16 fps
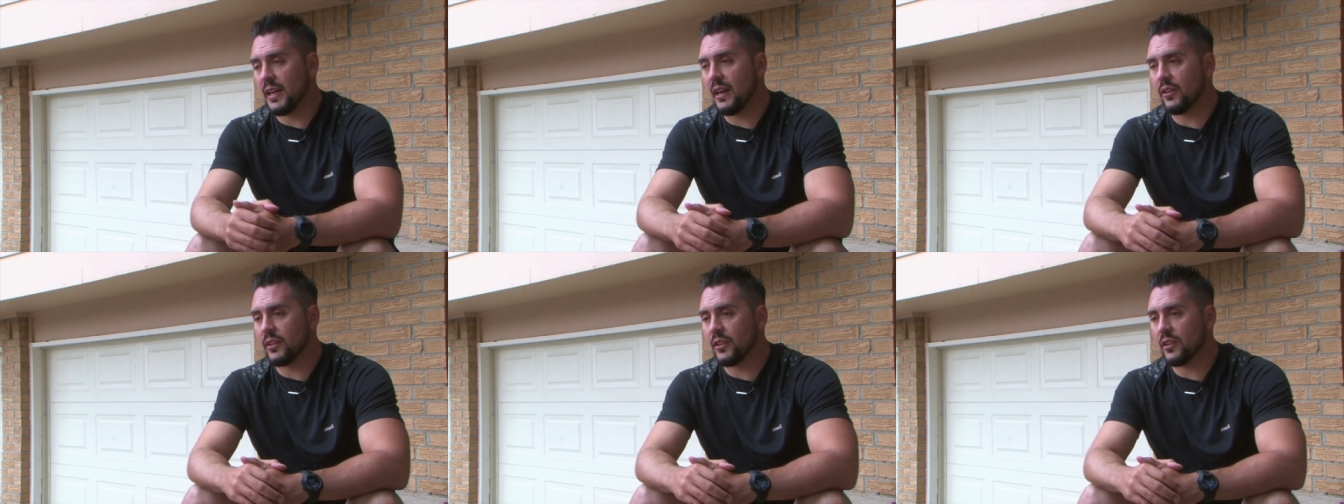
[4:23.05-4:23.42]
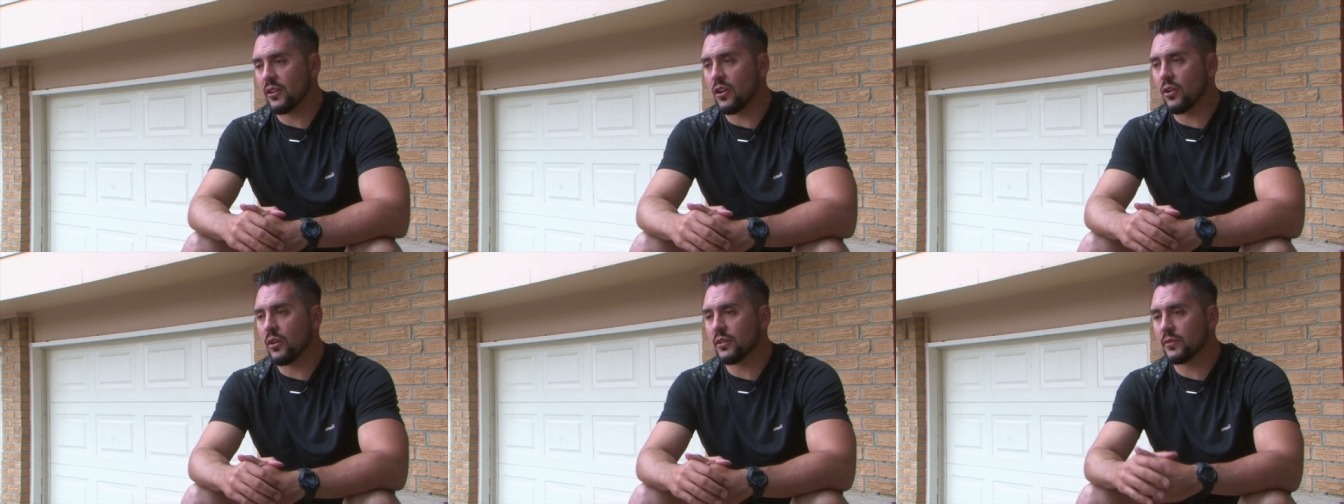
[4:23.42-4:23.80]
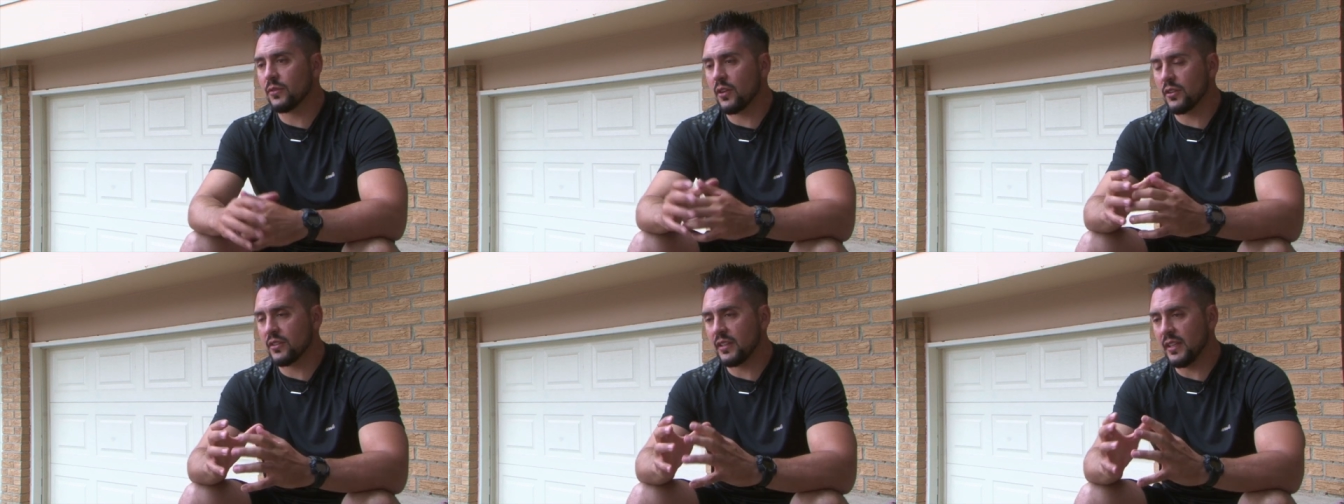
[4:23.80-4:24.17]
out here in Colorado as
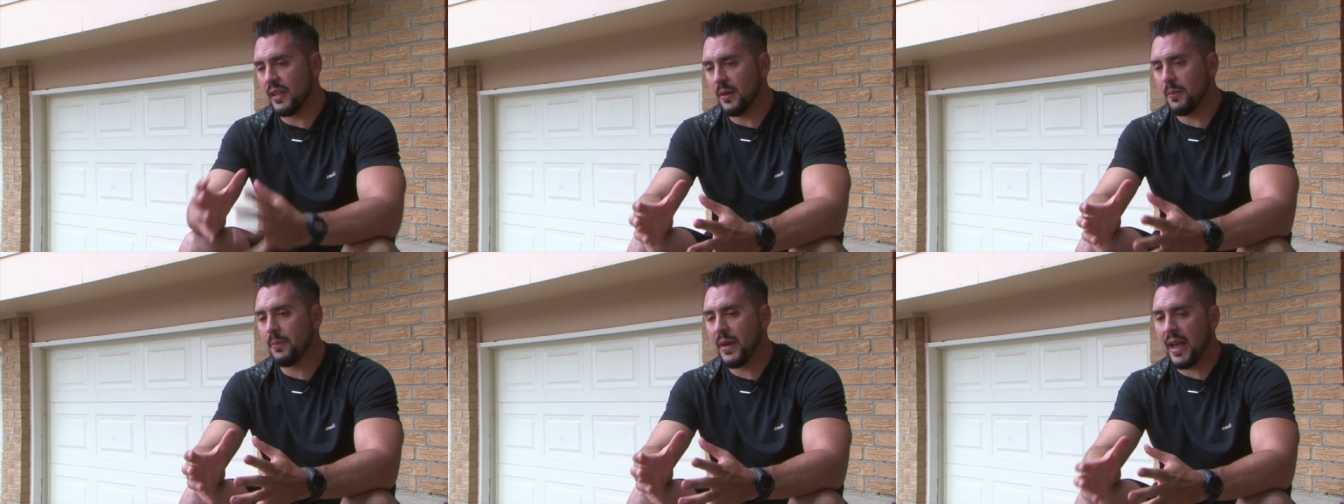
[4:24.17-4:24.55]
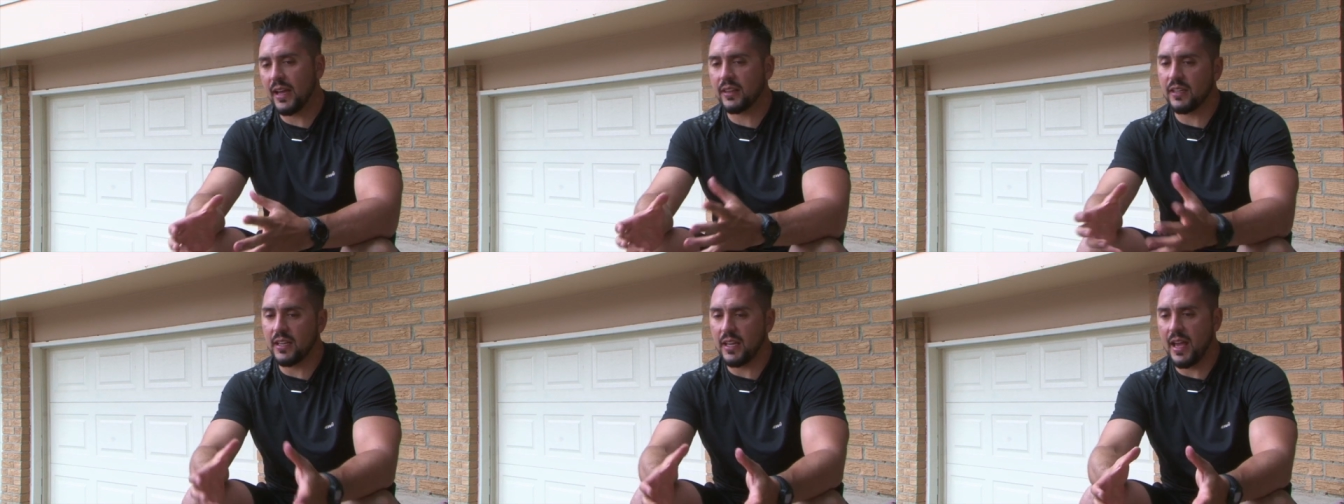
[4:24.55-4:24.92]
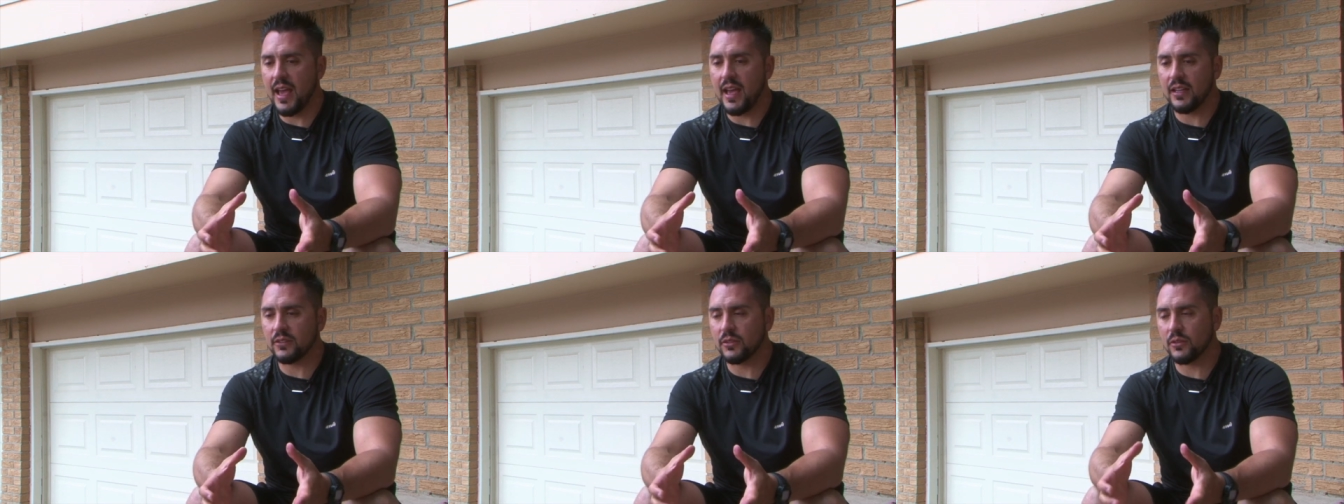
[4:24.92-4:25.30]
far as the impact that it
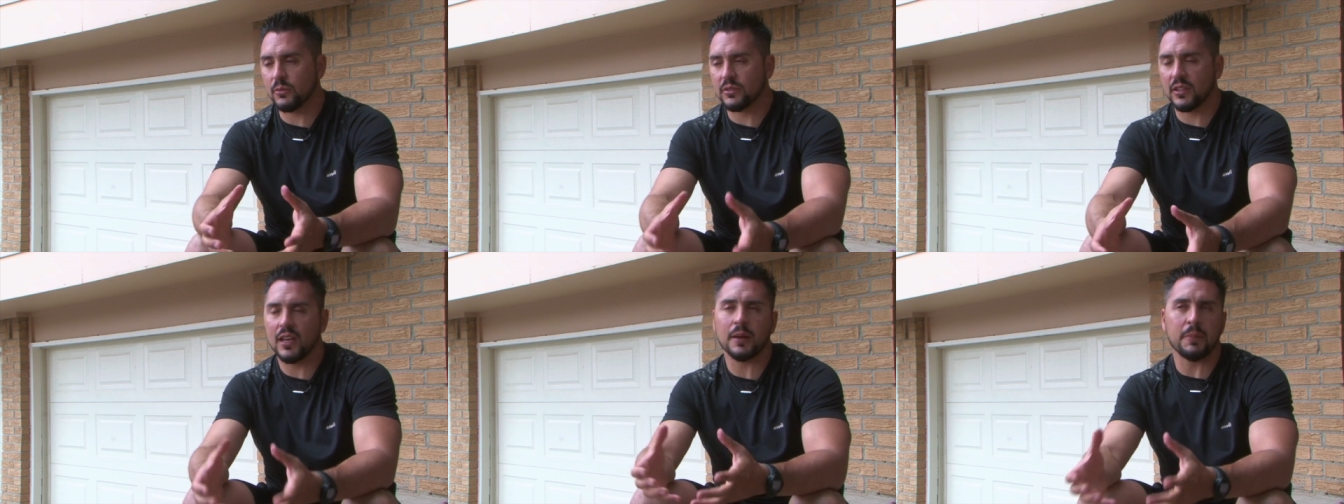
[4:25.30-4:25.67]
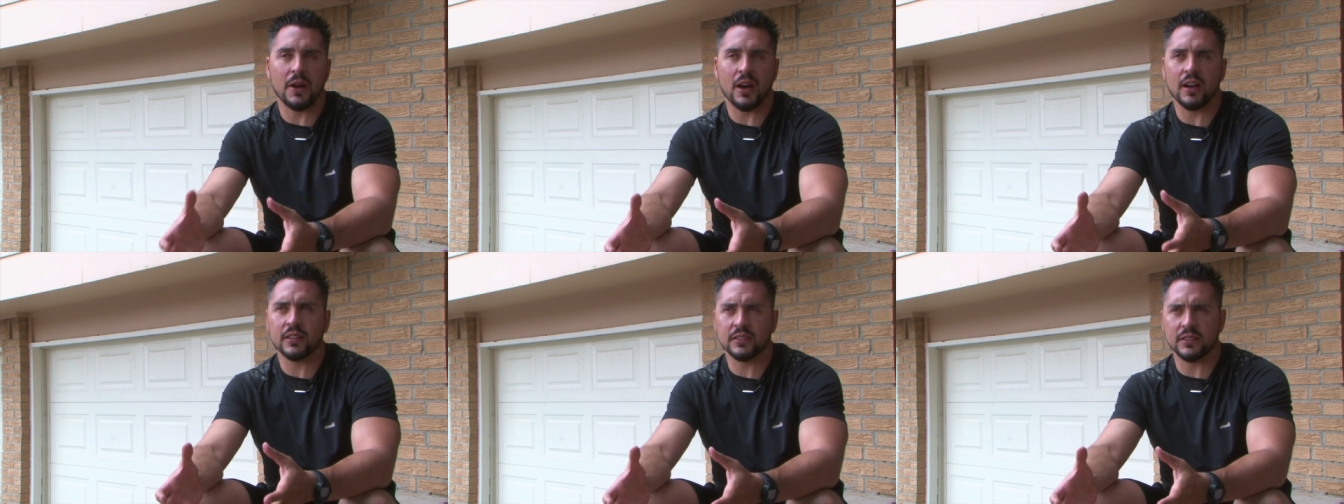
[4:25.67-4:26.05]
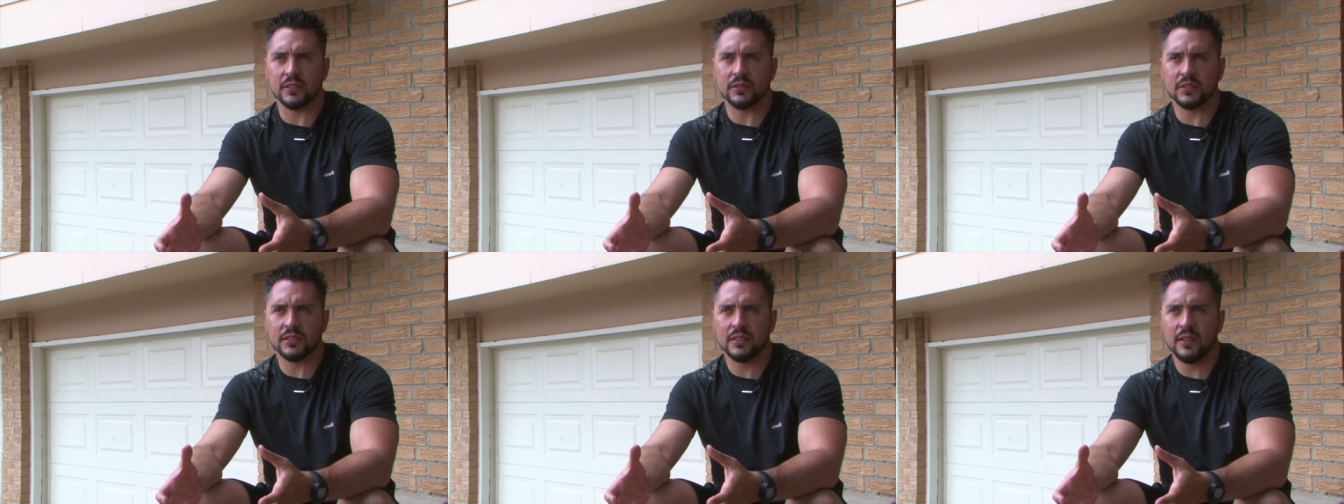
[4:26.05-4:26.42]
had. So there was a lot of
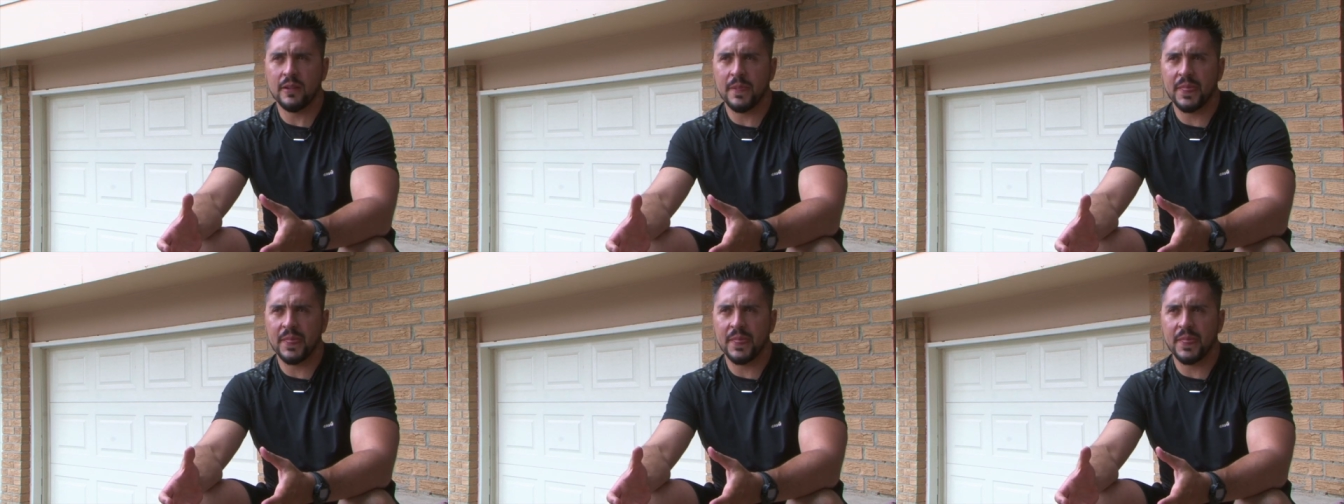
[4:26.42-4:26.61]
positives.